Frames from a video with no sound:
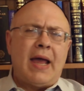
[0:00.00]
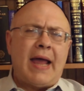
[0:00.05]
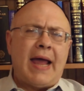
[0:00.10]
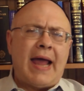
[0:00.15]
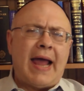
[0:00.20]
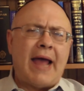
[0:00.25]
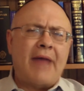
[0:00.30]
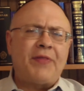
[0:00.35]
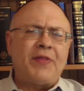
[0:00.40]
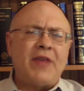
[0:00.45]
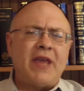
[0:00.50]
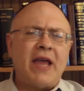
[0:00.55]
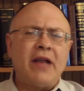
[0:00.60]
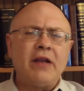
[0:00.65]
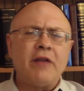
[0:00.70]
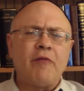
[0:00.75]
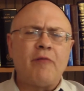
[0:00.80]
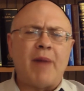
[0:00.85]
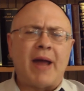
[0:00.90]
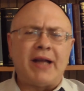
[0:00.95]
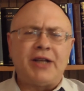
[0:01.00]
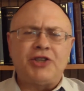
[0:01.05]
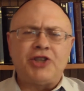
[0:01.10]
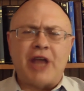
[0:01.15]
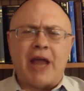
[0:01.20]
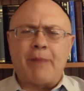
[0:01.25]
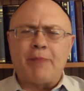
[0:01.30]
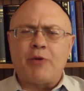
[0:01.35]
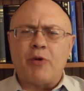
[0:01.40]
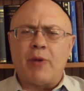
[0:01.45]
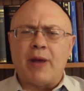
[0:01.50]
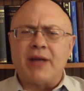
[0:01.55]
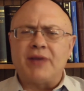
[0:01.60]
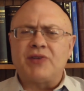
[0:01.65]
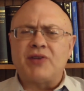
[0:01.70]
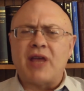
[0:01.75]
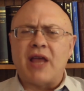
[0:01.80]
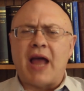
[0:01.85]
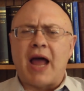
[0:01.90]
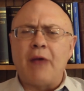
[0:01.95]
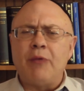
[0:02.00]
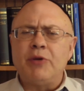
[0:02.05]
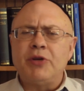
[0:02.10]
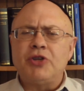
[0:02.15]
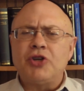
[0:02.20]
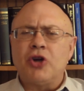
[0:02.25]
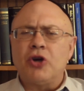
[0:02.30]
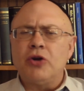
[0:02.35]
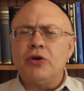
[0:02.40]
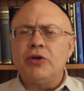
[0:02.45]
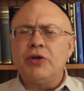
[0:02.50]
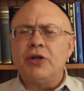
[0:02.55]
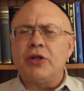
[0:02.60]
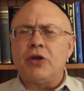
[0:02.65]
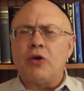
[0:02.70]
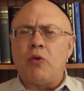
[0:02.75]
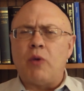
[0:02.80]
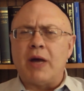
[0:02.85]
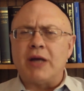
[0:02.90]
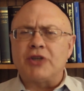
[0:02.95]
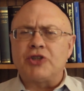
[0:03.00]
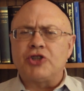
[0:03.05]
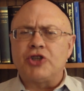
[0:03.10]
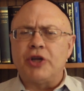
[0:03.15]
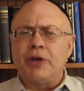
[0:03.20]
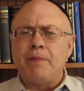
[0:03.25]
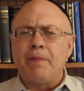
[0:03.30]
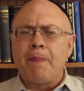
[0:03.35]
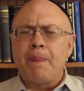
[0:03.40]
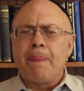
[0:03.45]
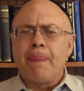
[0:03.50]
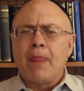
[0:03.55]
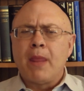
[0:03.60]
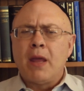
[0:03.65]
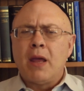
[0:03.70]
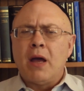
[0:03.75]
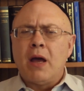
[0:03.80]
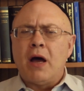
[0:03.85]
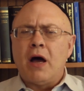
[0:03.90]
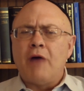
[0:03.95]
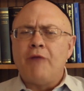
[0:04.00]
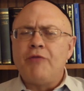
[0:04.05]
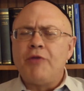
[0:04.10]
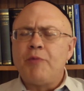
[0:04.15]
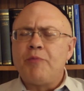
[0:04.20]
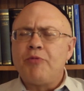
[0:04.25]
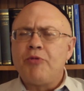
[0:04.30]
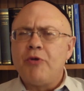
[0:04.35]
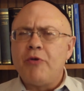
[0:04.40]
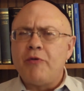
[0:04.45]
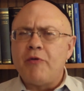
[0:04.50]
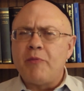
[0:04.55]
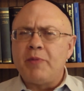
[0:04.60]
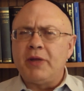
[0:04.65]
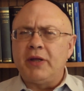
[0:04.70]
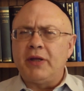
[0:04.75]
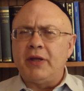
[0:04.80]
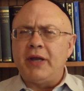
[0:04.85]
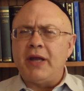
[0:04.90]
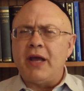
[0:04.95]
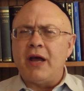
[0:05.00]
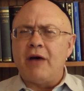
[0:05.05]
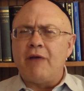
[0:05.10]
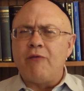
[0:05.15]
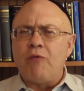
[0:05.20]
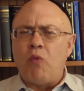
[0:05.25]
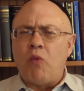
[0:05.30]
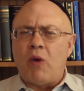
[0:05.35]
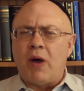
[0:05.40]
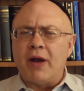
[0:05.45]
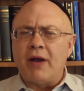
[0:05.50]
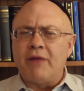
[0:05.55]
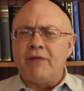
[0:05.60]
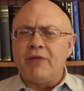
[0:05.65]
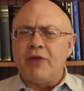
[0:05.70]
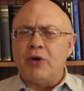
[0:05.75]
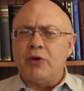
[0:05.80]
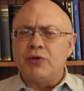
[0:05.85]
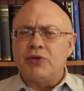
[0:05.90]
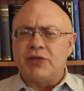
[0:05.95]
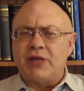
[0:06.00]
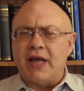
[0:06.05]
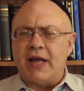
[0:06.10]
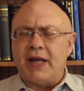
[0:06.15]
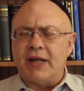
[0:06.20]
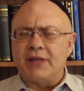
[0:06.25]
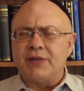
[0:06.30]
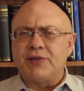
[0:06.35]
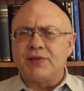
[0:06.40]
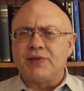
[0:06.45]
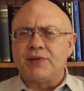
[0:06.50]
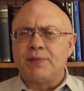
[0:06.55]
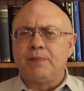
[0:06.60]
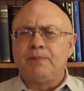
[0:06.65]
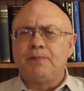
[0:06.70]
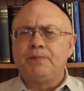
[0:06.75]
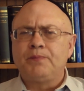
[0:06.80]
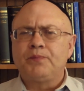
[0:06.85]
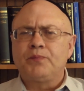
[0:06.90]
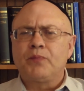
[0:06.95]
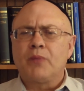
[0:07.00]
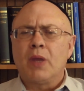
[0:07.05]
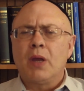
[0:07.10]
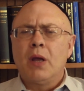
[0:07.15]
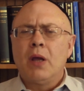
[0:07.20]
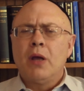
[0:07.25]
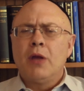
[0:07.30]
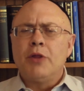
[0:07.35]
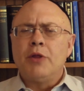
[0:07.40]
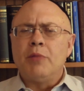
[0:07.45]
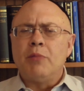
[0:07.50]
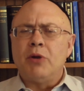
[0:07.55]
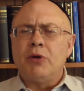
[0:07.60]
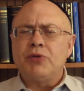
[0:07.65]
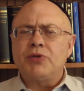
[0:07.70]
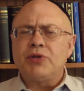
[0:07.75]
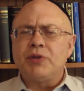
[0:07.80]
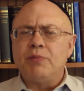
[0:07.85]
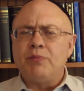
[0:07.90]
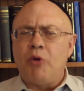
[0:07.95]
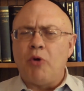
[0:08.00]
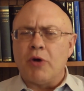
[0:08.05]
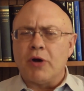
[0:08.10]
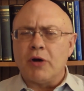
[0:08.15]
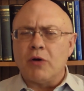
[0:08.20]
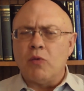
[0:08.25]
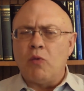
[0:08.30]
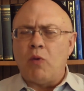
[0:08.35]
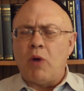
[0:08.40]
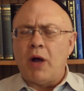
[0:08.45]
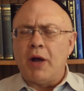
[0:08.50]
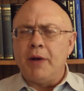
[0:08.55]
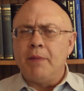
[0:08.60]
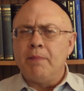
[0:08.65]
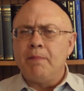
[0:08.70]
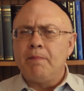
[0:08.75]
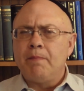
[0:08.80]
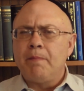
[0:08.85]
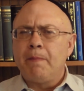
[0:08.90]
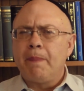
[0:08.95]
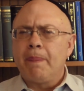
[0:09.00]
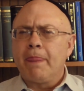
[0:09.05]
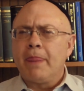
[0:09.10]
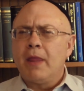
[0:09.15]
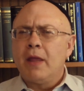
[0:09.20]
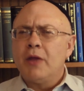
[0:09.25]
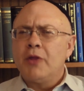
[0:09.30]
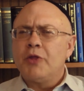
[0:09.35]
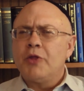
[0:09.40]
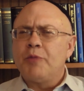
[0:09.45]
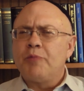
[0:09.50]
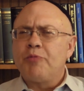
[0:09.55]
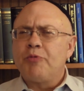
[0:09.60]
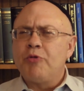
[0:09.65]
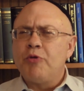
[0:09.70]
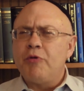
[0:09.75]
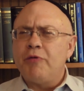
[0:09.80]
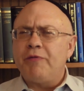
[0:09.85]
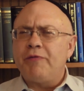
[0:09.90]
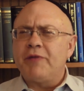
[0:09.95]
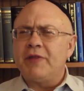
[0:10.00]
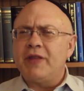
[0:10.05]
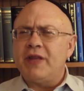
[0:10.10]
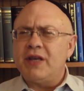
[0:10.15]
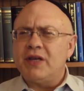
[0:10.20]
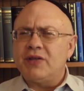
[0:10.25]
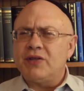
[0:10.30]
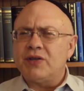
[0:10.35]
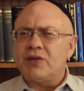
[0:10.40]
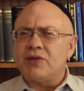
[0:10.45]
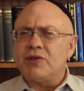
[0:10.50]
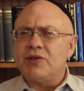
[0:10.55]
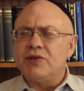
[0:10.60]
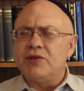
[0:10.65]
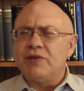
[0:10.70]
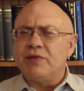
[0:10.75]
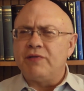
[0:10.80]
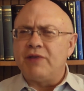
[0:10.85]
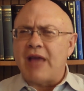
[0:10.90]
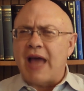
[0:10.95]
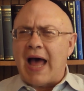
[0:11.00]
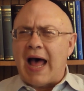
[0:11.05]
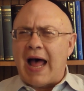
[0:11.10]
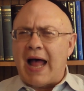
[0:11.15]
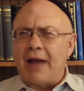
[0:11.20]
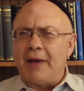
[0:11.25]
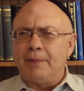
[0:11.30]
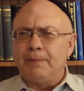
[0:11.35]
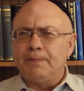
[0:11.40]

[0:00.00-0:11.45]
At the end of my chapter essay, I return to the question of the provability of one of those tenets, the most important one, the proof for the existence of God.